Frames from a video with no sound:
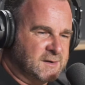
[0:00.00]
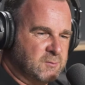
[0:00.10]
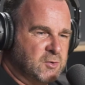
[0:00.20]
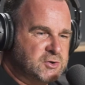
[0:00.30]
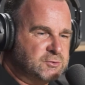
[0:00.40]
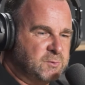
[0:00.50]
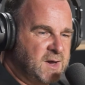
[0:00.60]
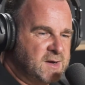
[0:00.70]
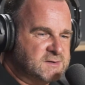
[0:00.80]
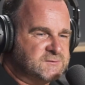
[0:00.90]
commercial
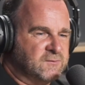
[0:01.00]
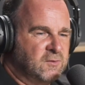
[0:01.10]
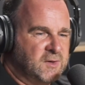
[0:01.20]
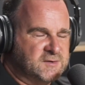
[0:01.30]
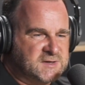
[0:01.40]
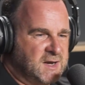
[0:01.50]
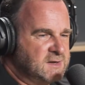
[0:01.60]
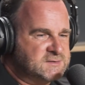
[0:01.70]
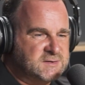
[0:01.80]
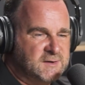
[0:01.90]
partners for all those cars. If
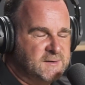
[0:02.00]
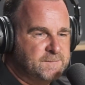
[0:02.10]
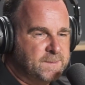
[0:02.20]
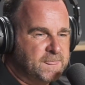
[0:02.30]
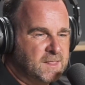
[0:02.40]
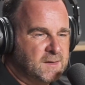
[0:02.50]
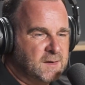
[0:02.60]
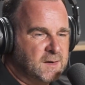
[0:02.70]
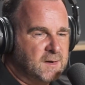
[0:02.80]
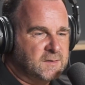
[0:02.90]
Cam don't win, Monster don't
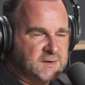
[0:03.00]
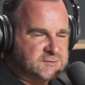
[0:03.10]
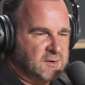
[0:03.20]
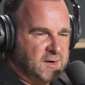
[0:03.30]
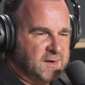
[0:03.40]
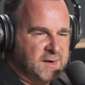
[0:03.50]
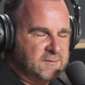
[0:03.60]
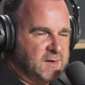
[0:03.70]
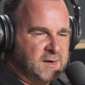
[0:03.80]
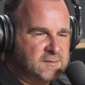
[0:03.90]
win. That's right.
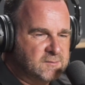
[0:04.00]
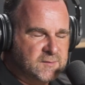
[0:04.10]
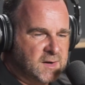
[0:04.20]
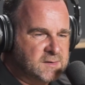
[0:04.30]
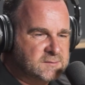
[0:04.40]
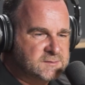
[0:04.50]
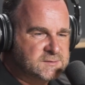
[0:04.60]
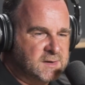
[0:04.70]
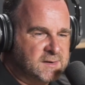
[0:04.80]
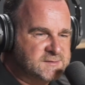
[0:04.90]
And yeah.
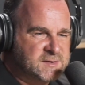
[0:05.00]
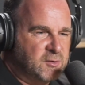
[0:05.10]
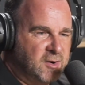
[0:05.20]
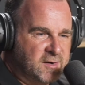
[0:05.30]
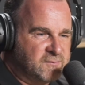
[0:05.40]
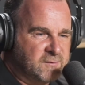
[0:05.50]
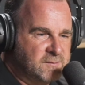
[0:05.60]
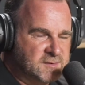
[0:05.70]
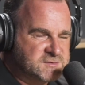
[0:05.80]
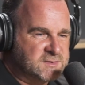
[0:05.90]
and Tim Ryder from
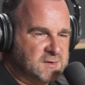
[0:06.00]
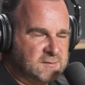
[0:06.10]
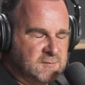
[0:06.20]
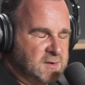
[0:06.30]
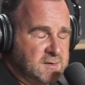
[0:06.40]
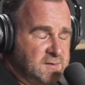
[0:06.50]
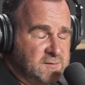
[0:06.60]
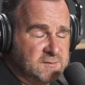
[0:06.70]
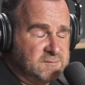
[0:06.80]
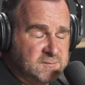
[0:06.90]
Monster won't give
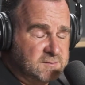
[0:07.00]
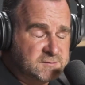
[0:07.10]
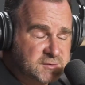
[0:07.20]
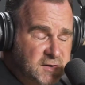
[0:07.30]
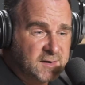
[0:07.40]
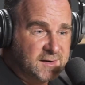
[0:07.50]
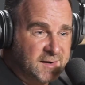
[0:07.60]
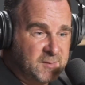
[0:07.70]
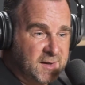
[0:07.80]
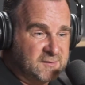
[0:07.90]
a shit
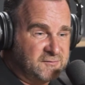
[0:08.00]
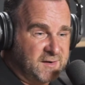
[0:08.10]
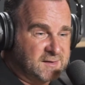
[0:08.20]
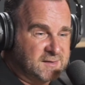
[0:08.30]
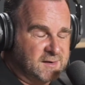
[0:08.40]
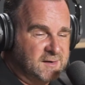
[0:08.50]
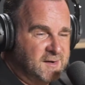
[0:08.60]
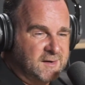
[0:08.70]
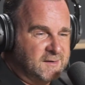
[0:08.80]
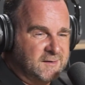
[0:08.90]
about the fact yeah. that
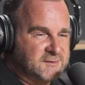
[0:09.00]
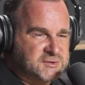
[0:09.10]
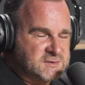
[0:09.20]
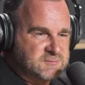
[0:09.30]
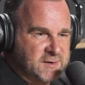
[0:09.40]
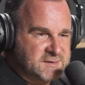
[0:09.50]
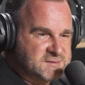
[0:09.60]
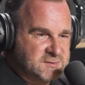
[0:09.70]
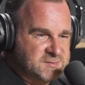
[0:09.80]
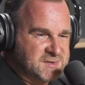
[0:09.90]
Jazz won in the
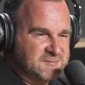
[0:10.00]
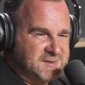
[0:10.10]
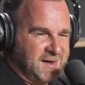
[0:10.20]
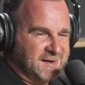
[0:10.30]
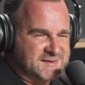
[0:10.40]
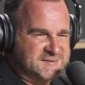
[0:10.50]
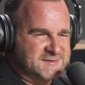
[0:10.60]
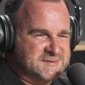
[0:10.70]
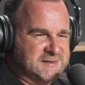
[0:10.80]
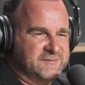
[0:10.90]
Super Cheap car because
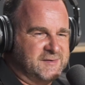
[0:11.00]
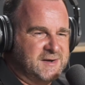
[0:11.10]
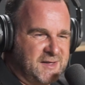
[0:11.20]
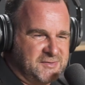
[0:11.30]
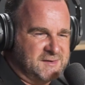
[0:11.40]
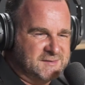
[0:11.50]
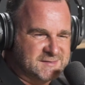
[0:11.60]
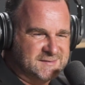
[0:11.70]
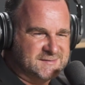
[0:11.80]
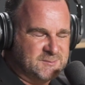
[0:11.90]
yep. it's delivered nothing
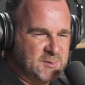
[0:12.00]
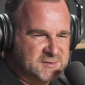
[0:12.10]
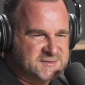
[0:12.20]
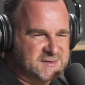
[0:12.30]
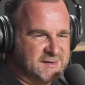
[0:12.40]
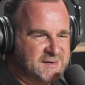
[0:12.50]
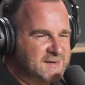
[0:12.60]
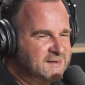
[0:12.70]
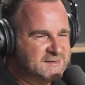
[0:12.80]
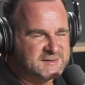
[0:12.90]
to Monster.
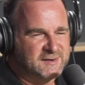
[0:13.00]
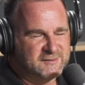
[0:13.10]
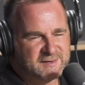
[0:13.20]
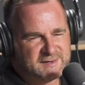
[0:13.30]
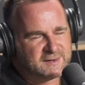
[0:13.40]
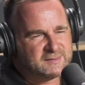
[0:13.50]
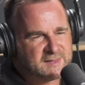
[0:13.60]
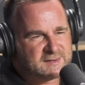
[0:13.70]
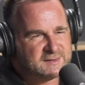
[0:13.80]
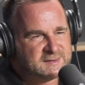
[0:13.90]
100%. So, you know,
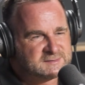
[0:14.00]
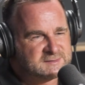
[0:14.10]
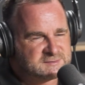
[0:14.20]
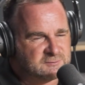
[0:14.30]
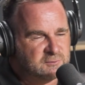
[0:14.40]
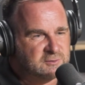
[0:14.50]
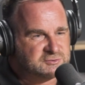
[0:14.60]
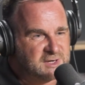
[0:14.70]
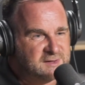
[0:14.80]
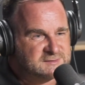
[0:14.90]
that's a real
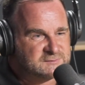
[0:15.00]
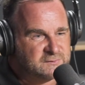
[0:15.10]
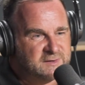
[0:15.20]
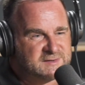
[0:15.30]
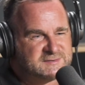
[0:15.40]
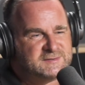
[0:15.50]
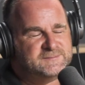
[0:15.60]
challenge for us.